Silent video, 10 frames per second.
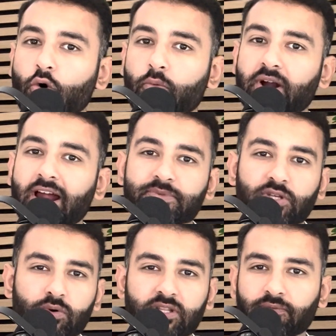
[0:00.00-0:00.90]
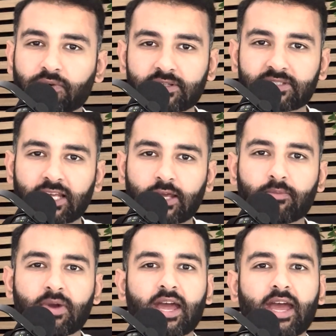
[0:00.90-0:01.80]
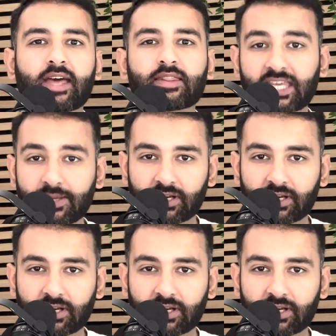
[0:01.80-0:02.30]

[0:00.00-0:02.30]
or perhaps only the first name and the email